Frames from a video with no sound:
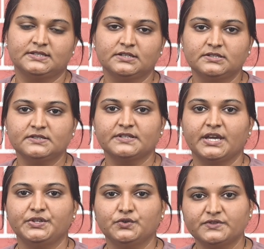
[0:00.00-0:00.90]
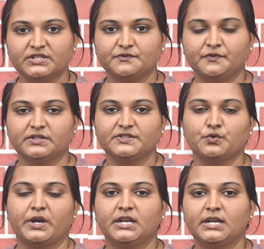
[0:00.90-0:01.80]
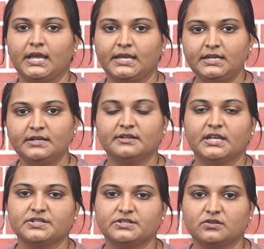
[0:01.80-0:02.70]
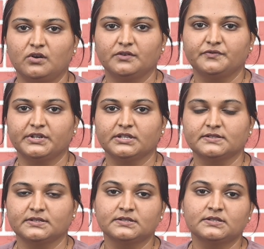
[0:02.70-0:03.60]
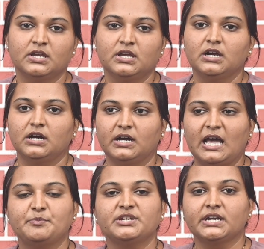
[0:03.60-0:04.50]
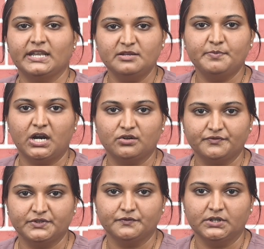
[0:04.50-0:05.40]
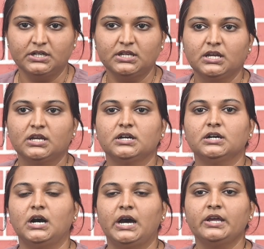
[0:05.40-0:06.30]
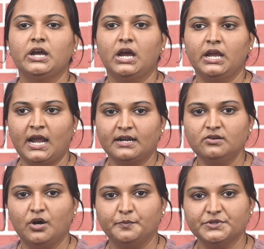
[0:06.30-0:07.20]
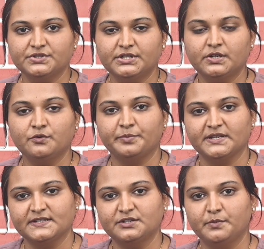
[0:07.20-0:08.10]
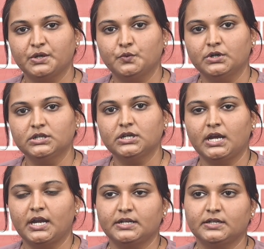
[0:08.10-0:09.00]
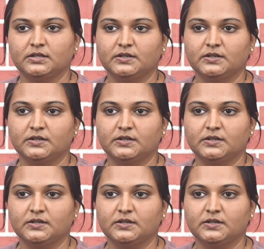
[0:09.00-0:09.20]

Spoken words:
researchers can use these funds to attend any international conferences happening at any part of the world. I had the opportunity to present my work at